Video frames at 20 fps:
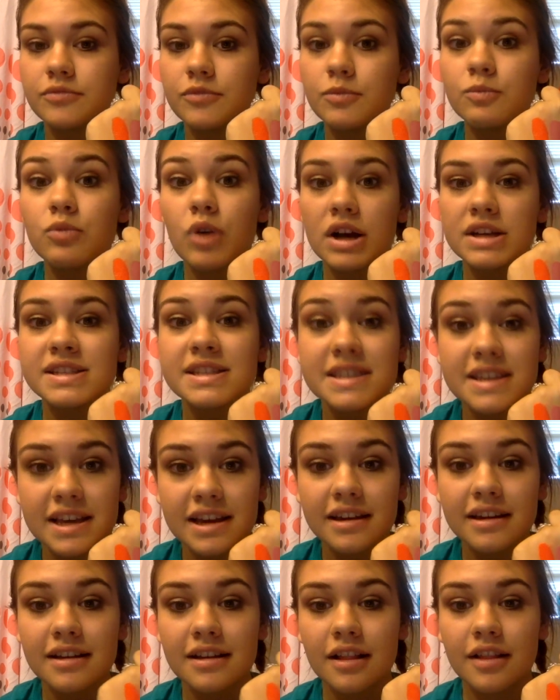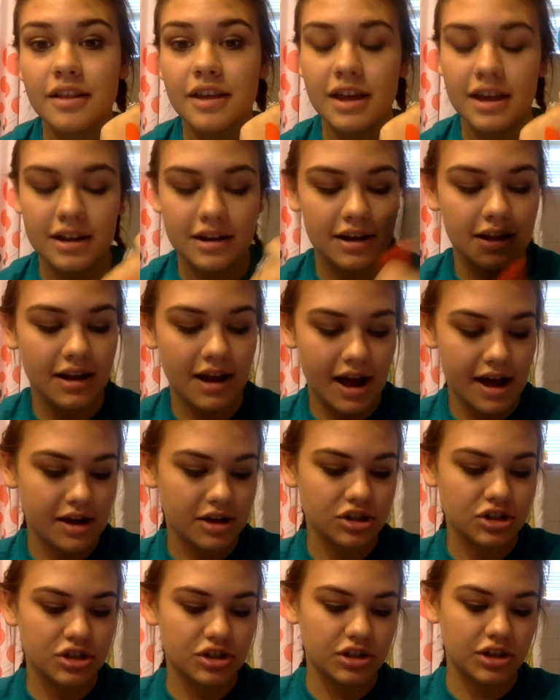rustic than it
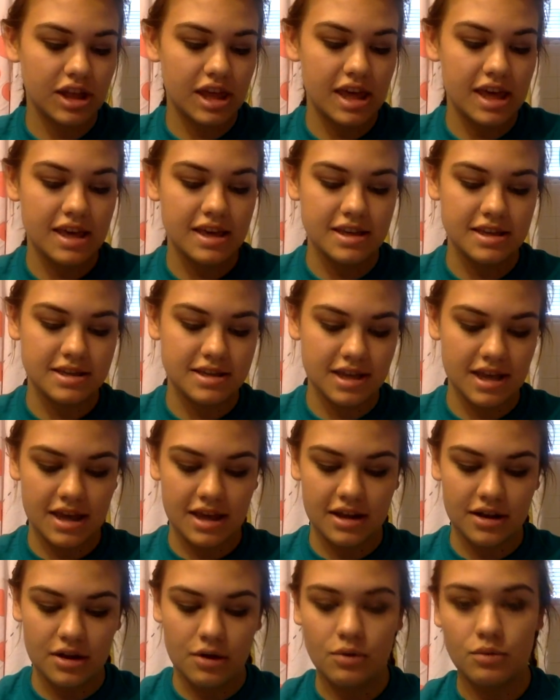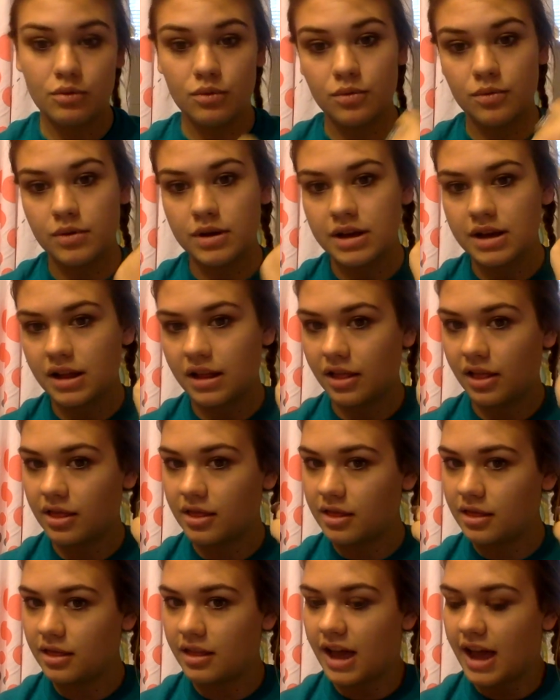actually is in real
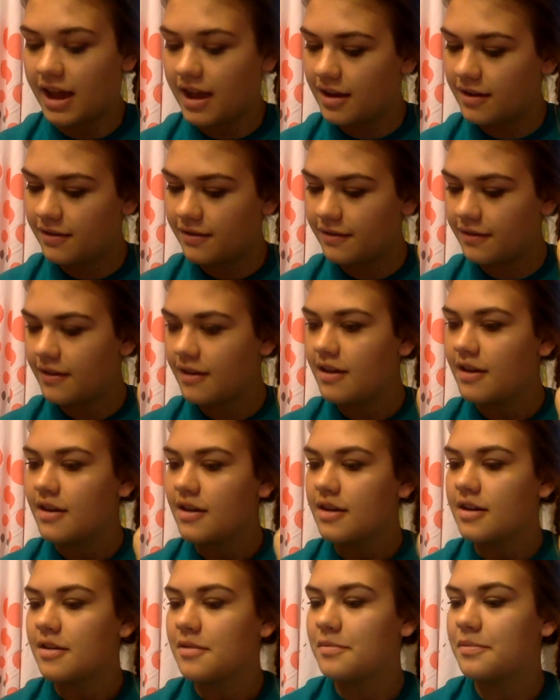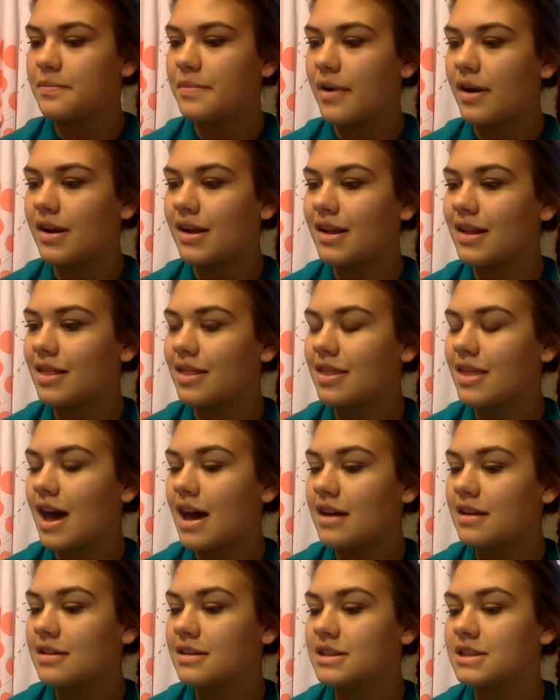life, but
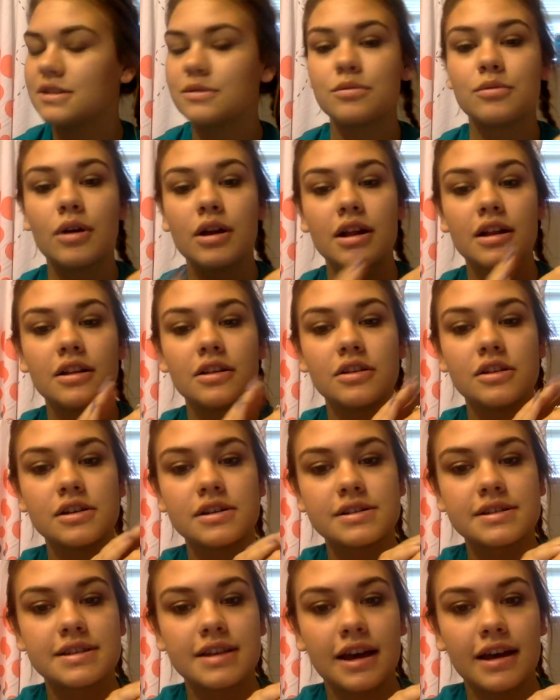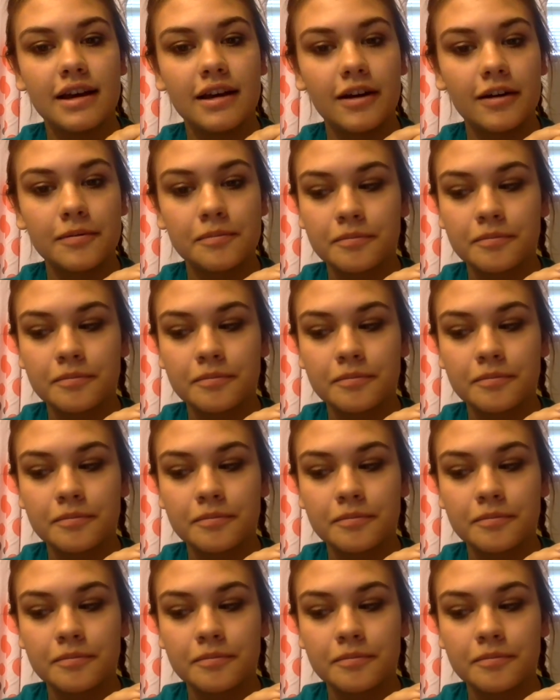that is what it looks like.